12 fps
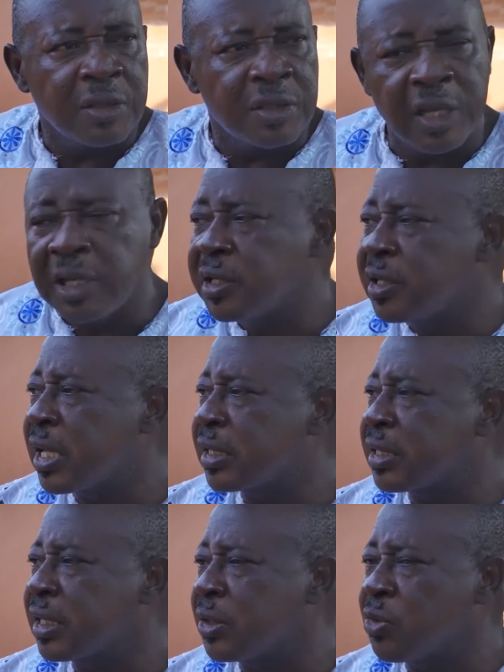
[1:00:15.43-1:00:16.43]
saying
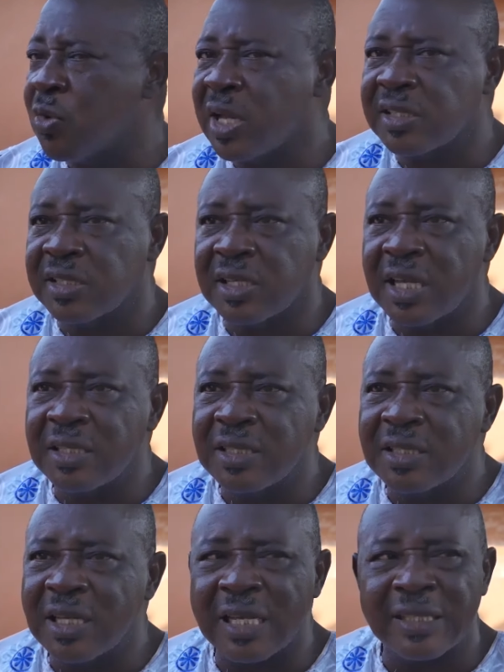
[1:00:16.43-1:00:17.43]
that you were
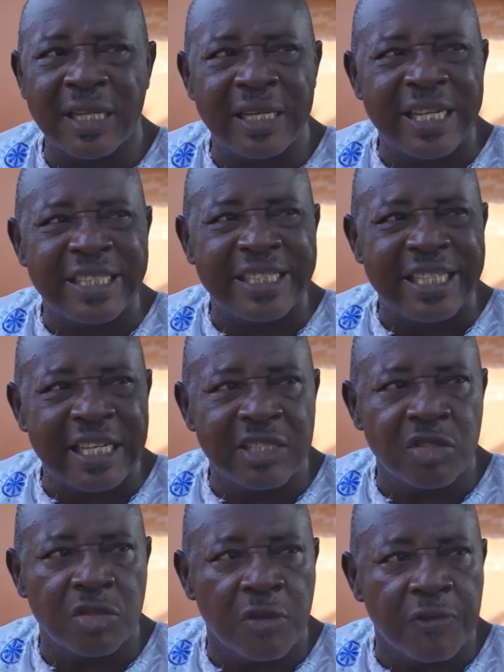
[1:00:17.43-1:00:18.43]
sent as an
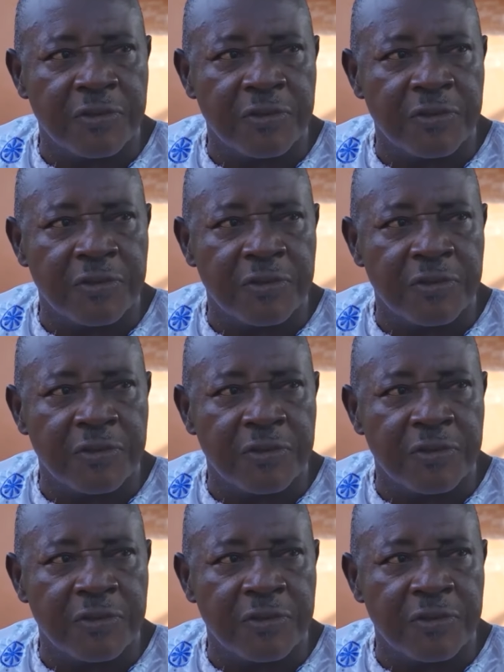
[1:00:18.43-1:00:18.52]
agent